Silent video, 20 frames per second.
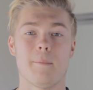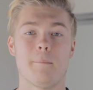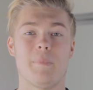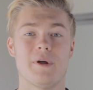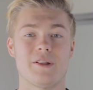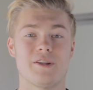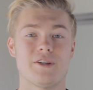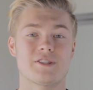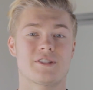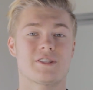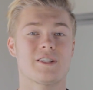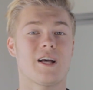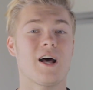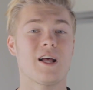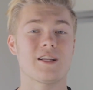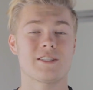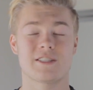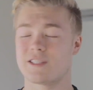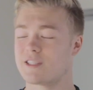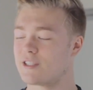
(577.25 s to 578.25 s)
but there's
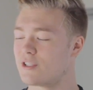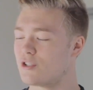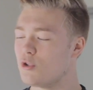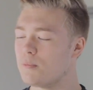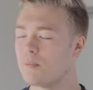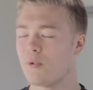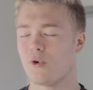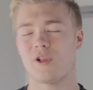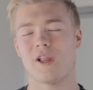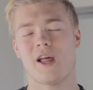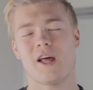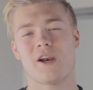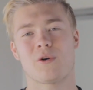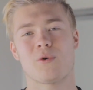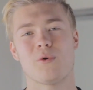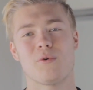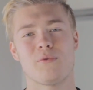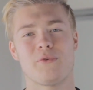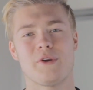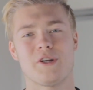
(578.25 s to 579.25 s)
a super lot of
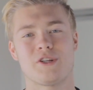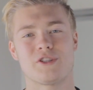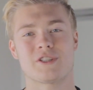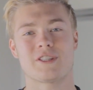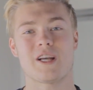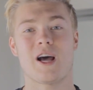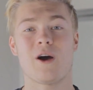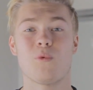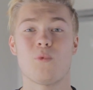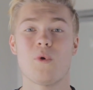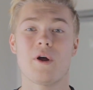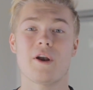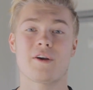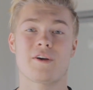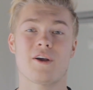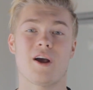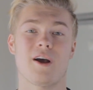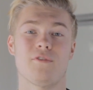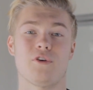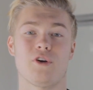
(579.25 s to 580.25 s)
cool features I want to
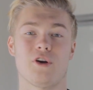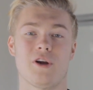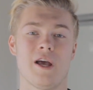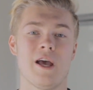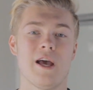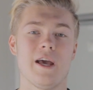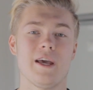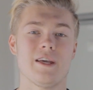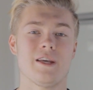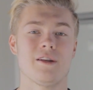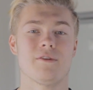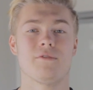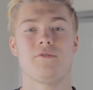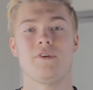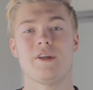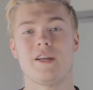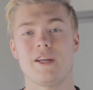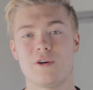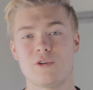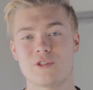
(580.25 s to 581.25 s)
cover in
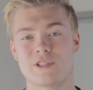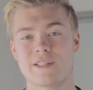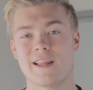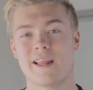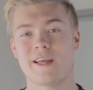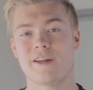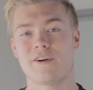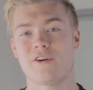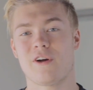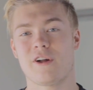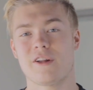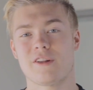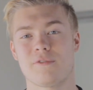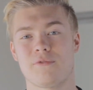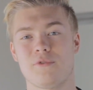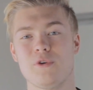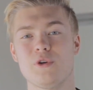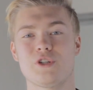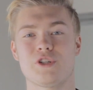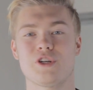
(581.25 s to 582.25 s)
videos later on in the
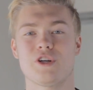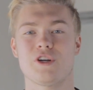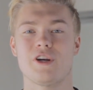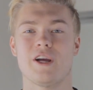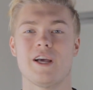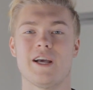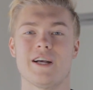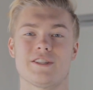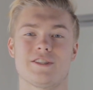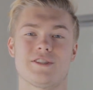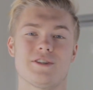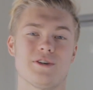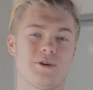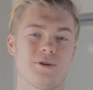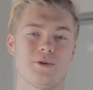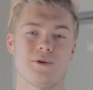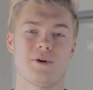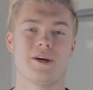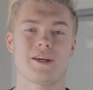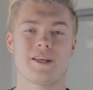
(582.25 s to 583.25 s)
future,
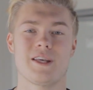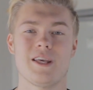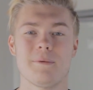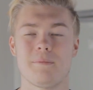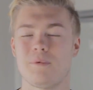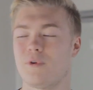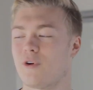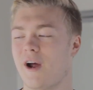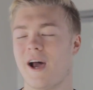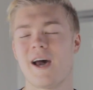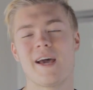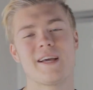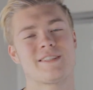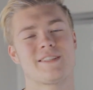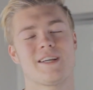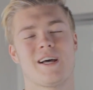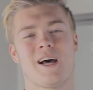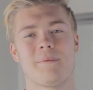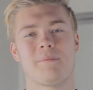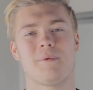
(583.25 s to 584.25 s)
so keep your
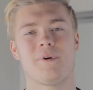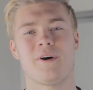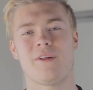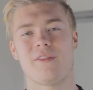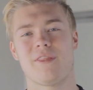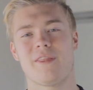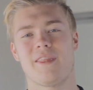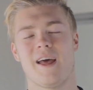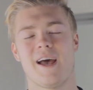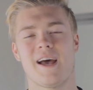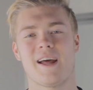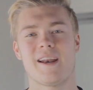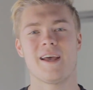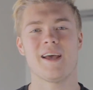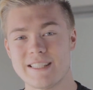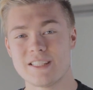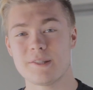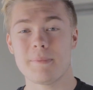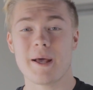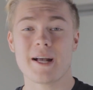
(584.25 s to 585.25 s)
eyes up on that.
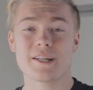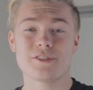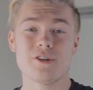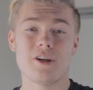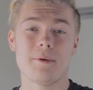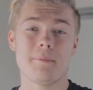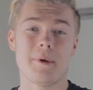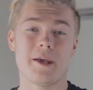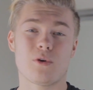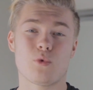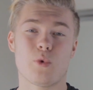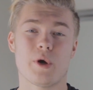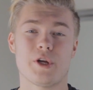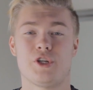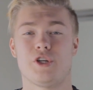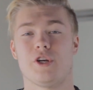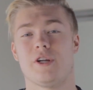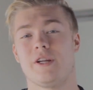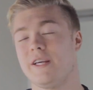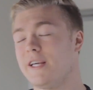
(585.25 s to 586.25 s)
So back to the main
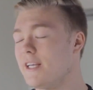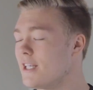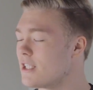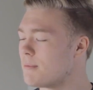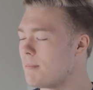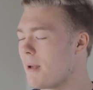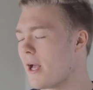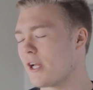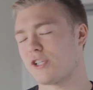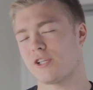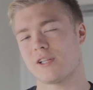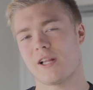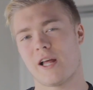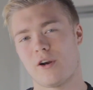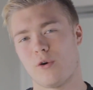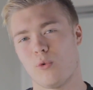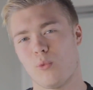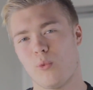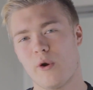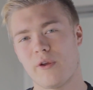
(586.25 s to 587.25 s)
question, is Magic
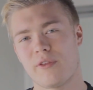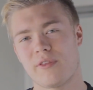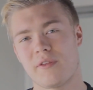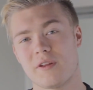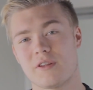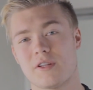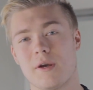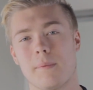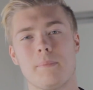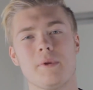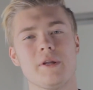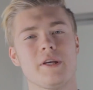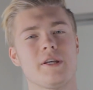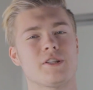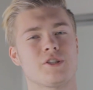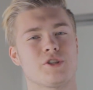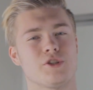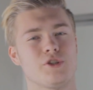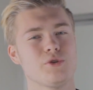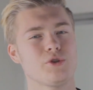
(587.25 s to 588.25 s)
Liner worth it?
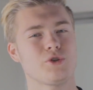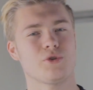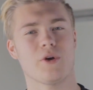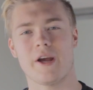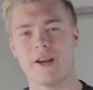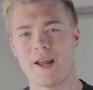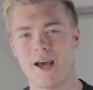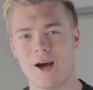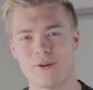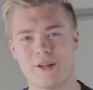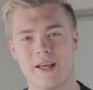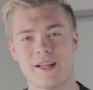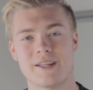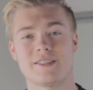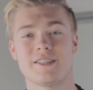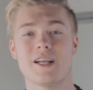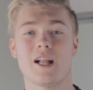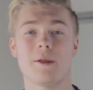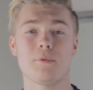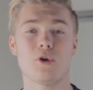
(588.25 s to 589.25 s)
Please do try it out
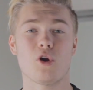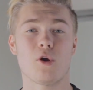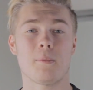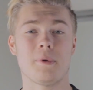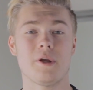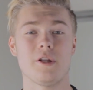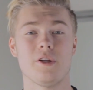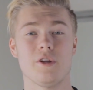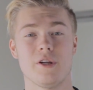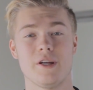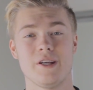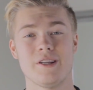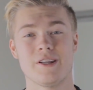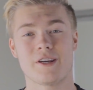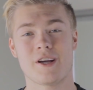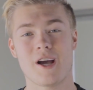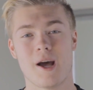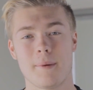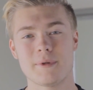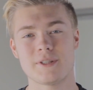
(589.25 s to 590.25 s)
and tell me your opinion in
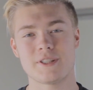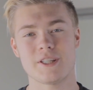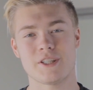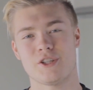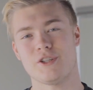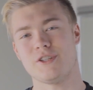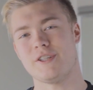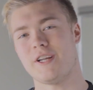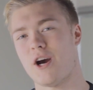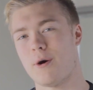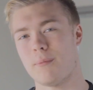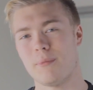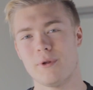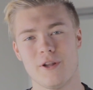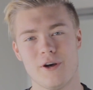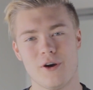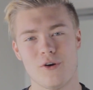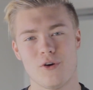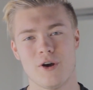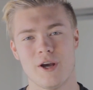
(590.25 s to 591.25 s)
the comment section down
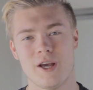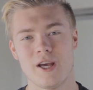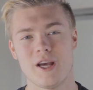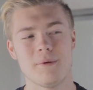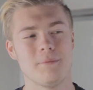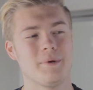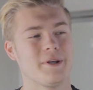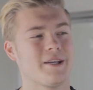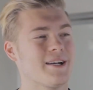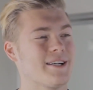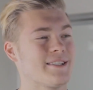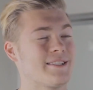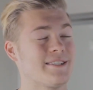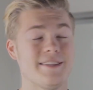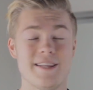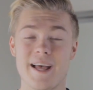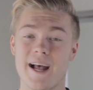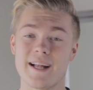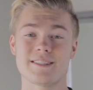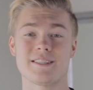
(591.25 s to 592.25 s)
below.
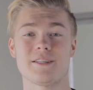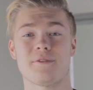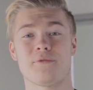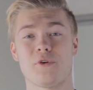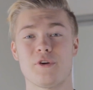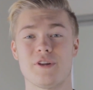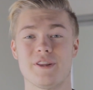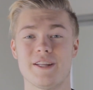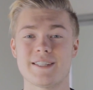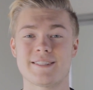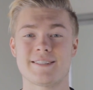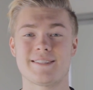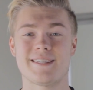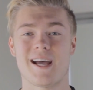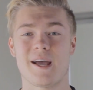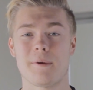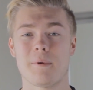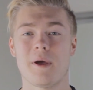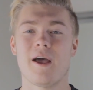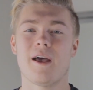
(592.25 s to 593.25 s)
Because that's it for this
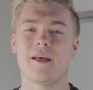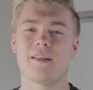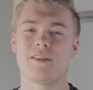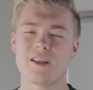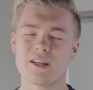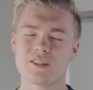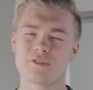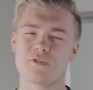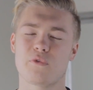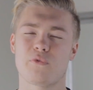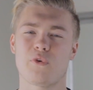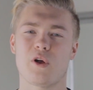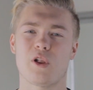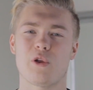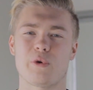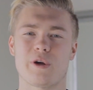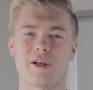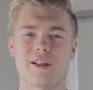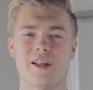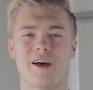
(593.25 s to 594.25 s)
time. Thanks for
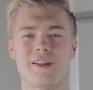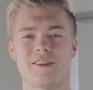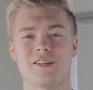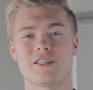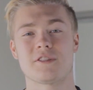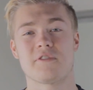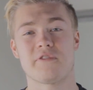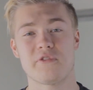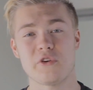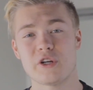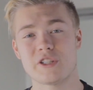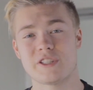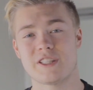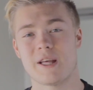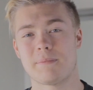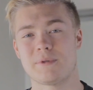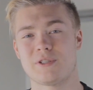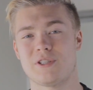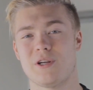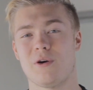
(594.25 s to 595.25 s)
following along this
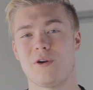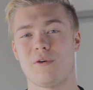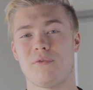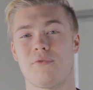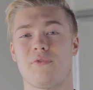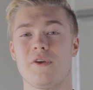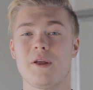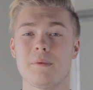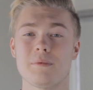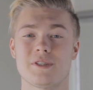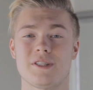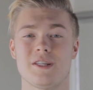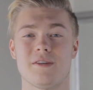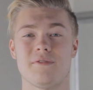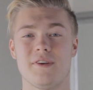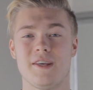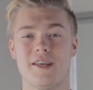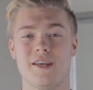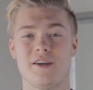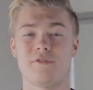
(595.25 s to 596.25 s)
first episode of
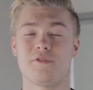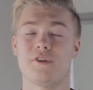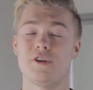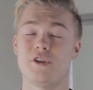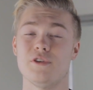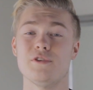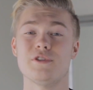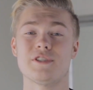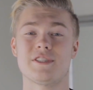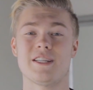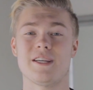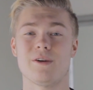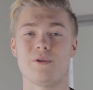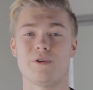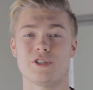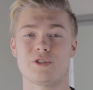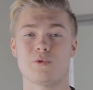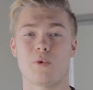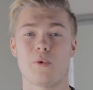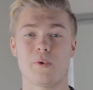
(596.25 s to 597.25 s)
FilmTV, of the new
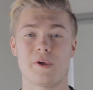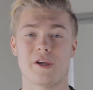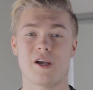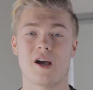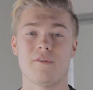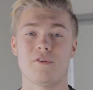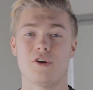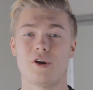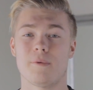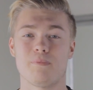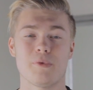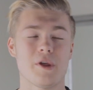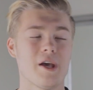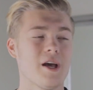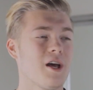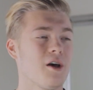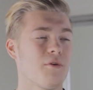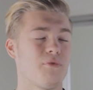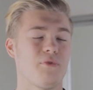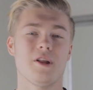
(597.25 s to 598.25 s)
series where we cover
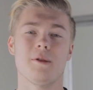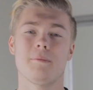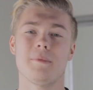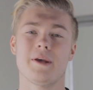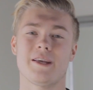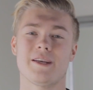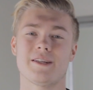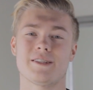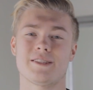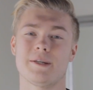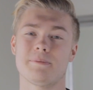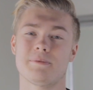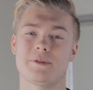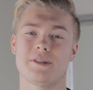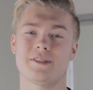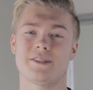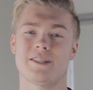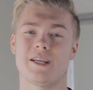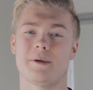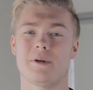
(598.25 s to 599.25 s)
filmmaking tips
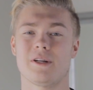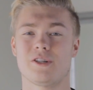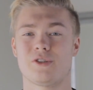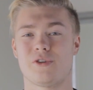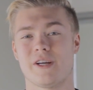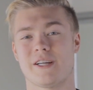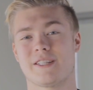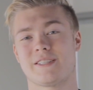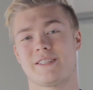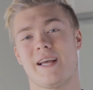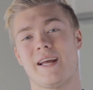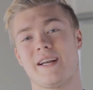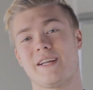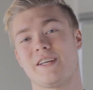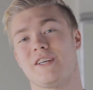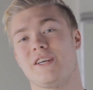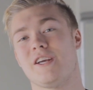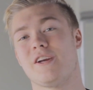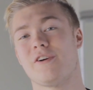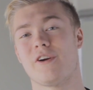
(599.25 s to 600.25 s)
and tricks
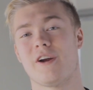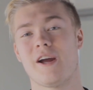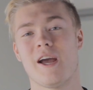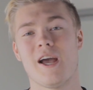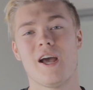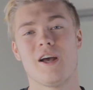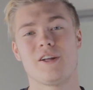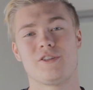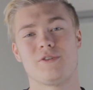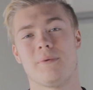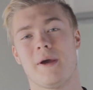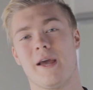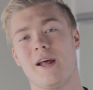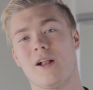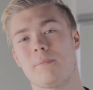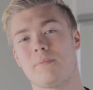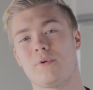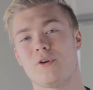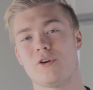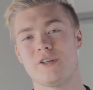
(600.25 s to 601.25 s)
and gear to
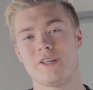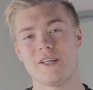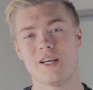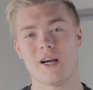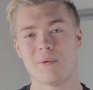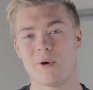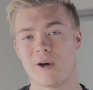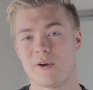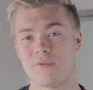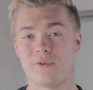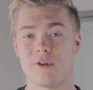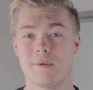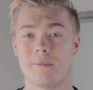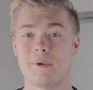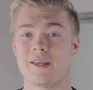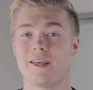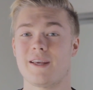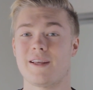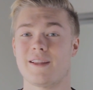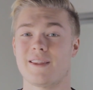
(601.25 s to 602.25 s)
help your DIY
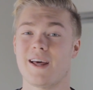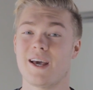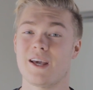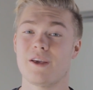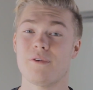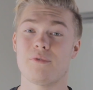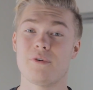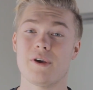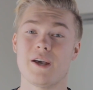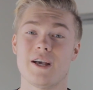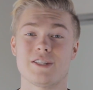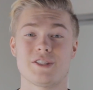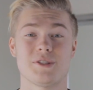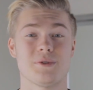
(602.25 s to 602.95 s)
filmmaking life.